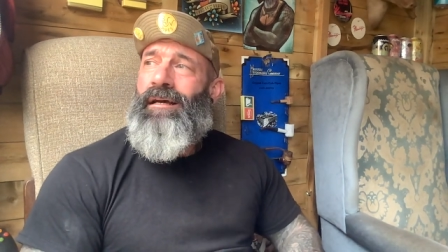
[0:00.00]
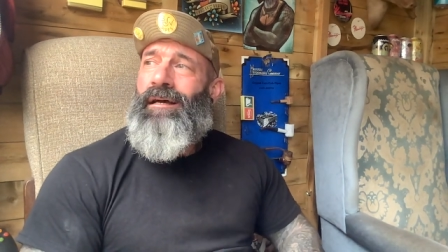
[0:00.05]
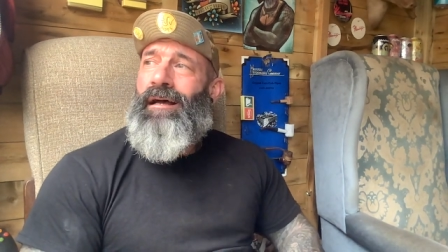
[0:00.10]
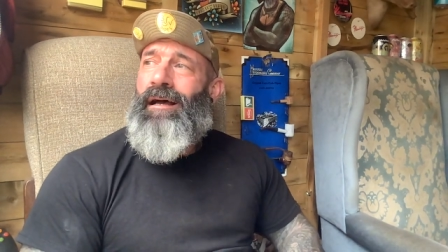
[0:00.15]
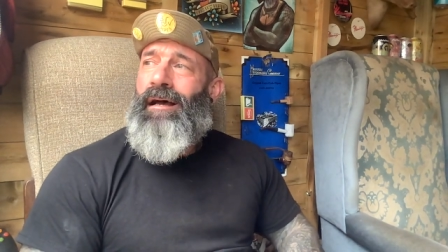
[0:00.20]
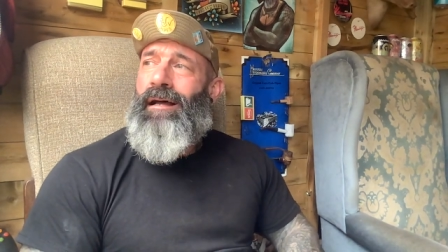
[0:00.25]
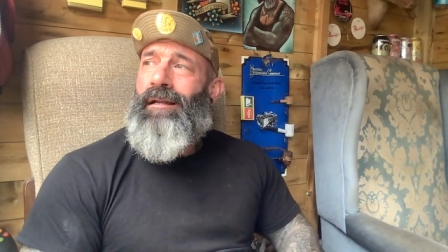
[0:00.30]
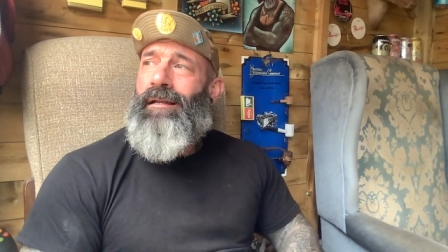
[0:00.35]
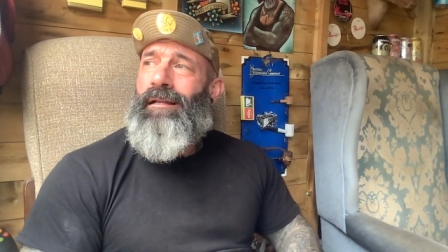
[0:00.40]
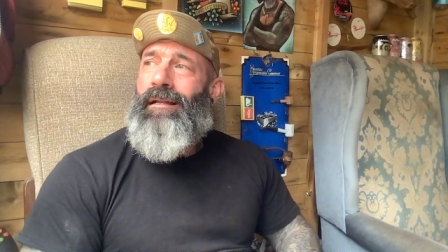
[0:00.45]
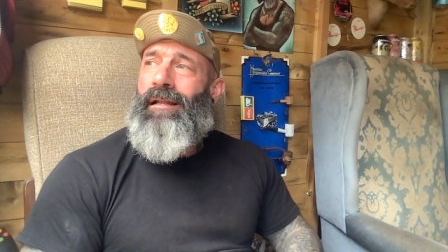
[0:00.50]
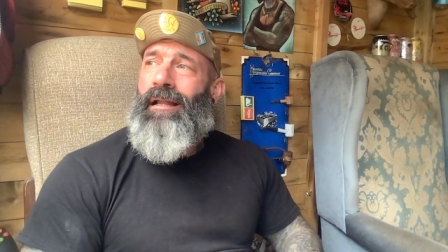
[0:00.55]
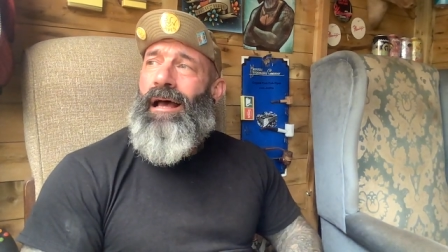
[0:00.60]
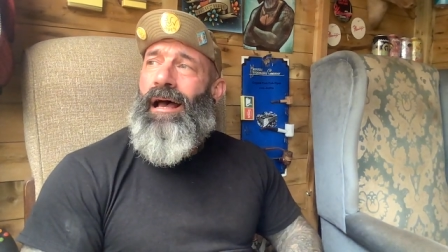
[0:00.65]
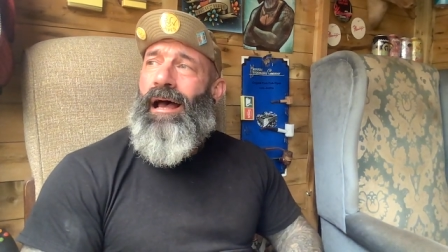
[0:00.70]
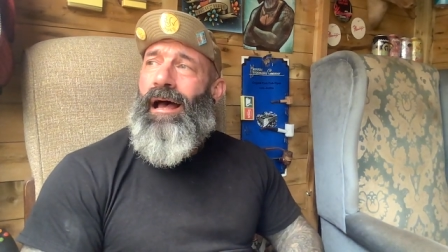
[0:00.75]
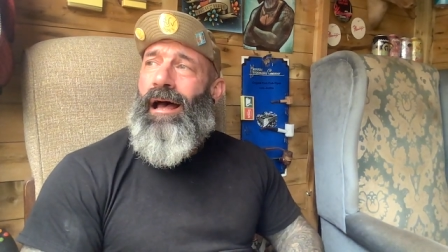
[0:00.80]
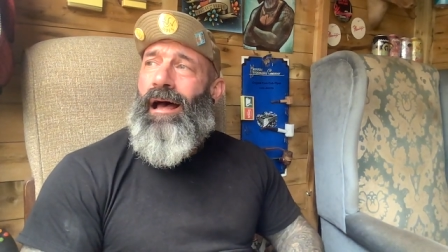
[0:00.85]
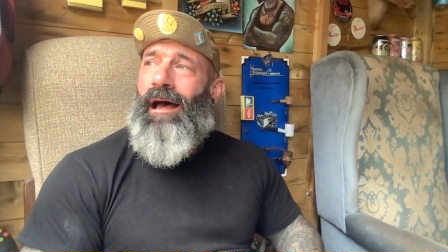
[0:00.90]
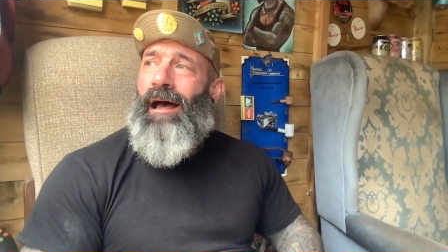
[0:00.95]
and
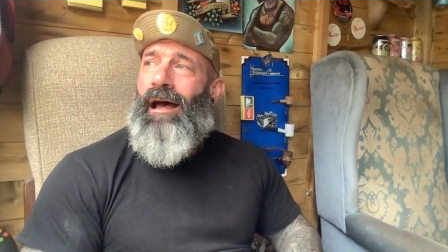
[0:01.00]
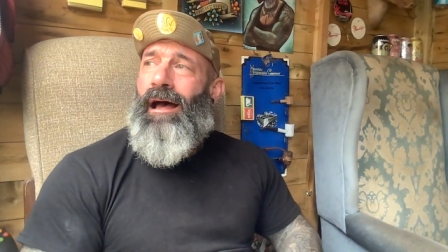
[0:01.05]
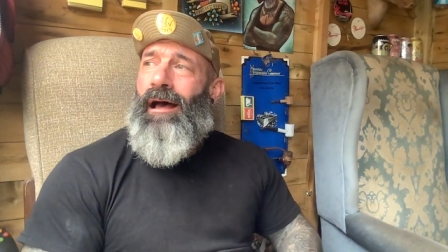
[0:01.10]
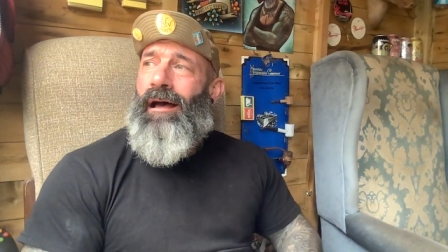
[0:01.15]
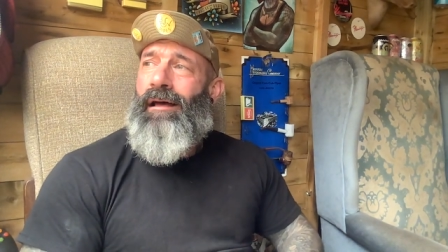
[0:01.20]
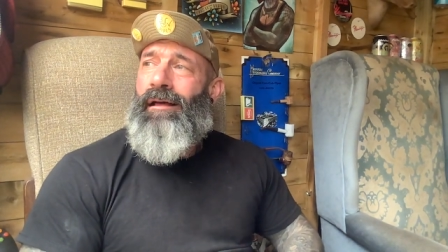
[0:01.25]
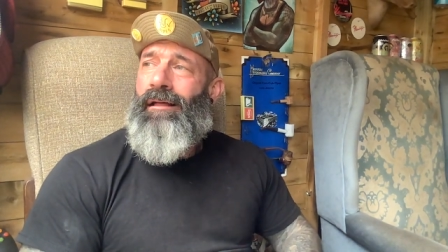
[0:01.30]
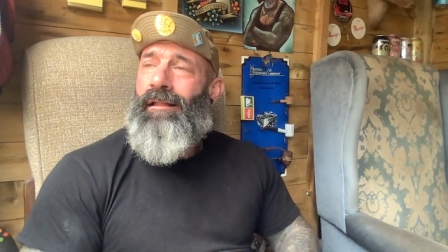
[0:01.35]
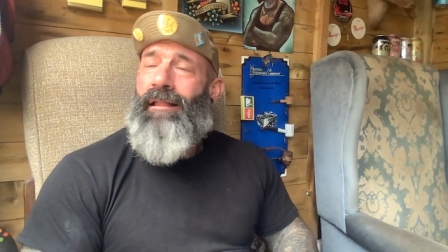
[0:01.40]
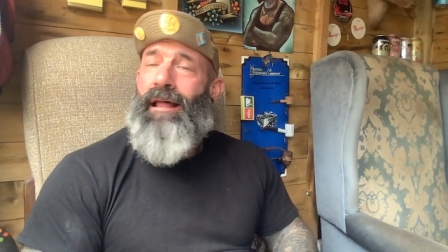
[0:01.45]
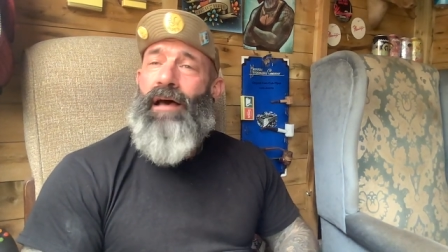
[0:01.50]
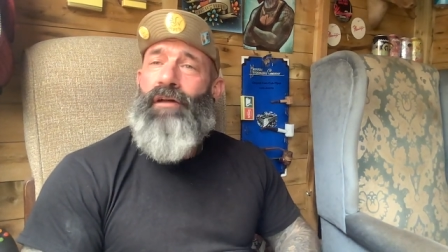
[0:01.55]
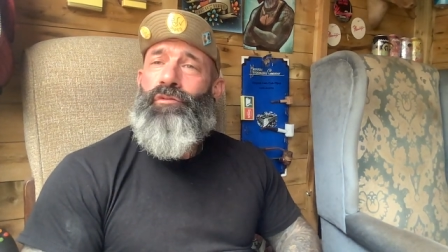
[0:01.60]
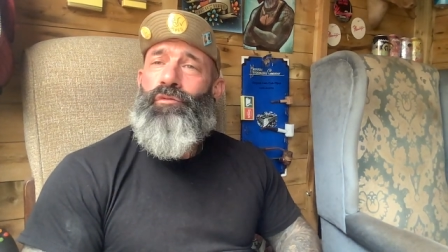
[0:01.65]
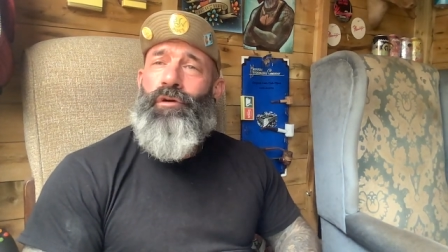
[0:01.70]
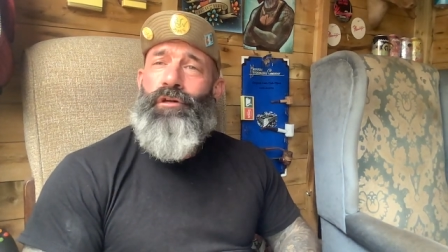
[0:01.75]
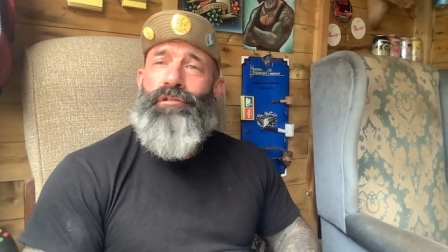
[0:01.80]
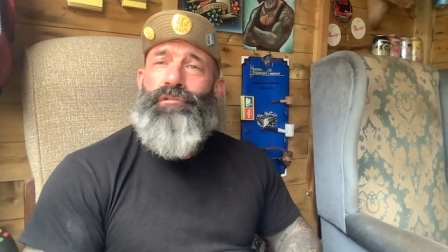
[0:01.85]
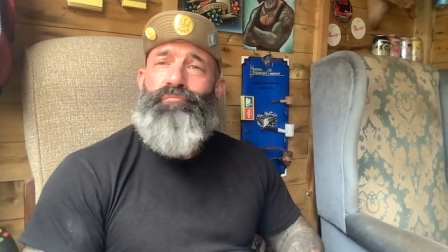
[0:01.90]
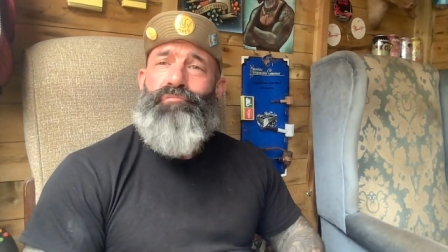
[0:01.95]
uh, that's
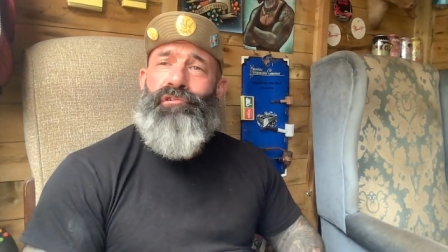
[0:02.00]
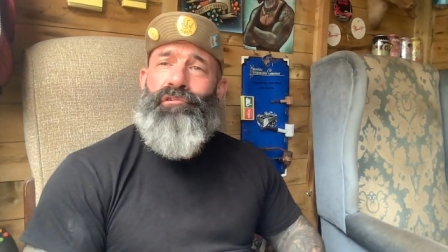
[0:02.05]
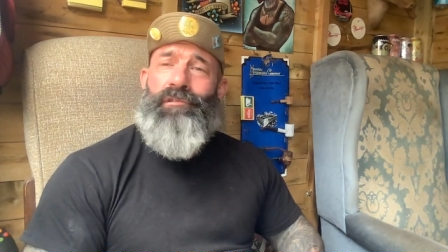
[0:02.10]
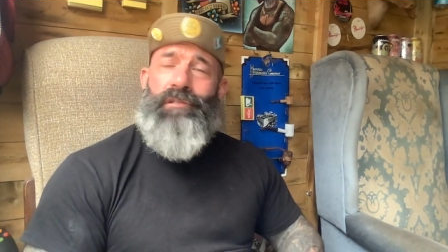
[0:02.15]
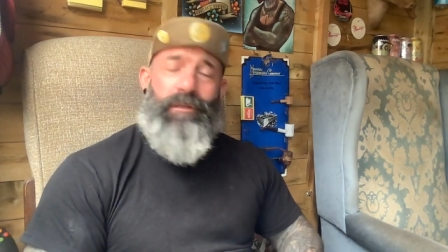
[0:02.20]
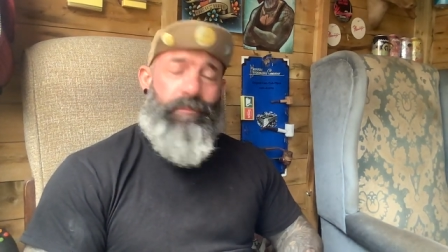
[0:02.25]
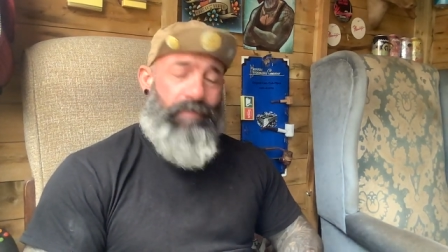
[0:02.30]
what sprung to